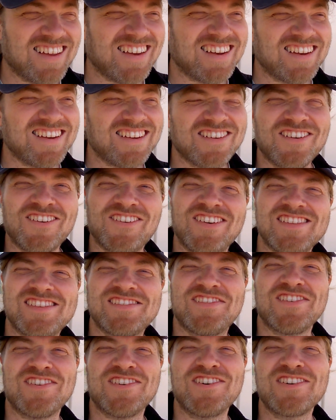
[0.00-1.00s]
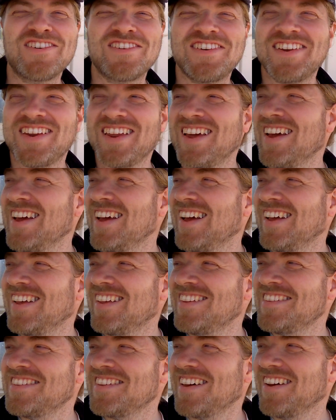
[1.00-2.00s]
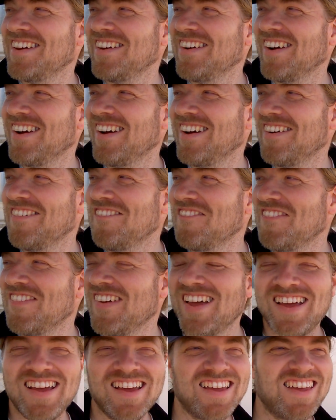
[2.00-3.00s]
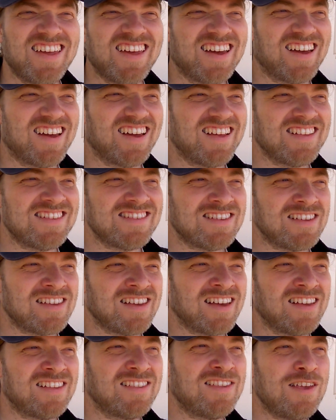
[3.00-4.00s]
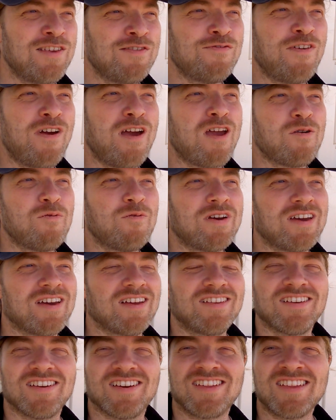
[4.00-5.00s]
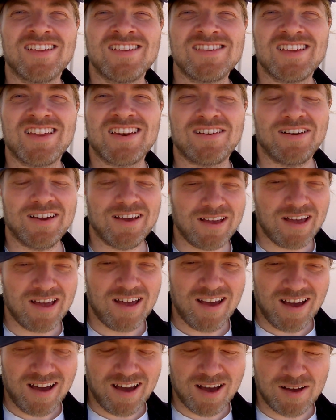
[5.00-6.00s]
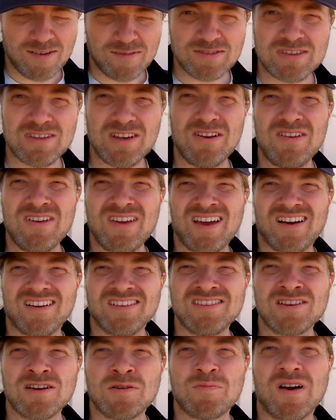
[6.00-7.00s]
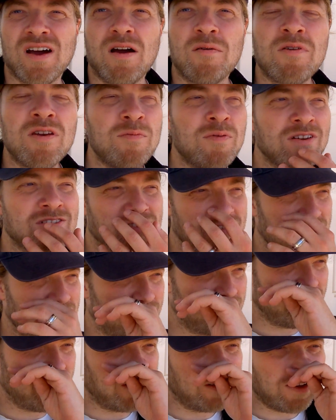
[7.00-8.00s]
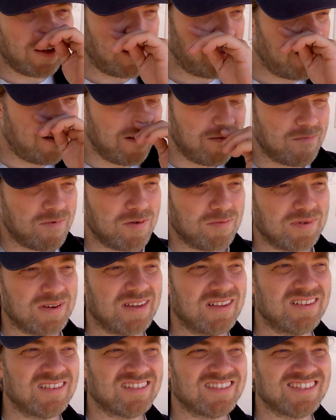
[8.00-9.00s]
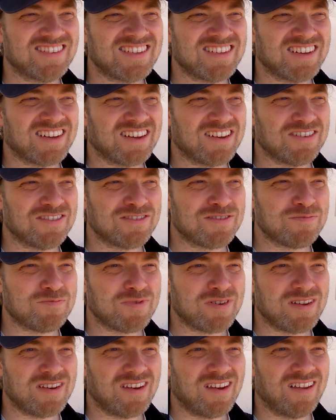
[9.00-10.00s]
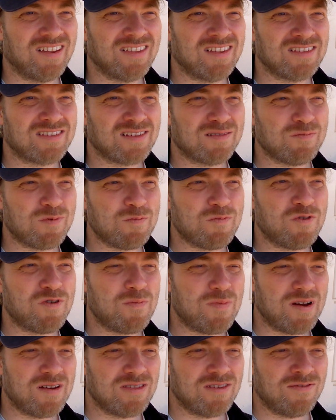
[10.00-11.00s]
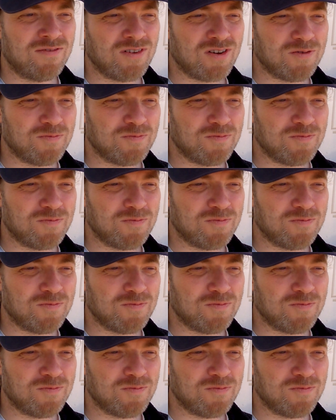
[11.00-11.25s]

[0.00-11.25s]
it's a bit awkward. So yeah, it's very weird doing this. Anyway, so yeah, I'll say goodbye. I'm going to post another vlog probably tonight at some point. That's going to be more about the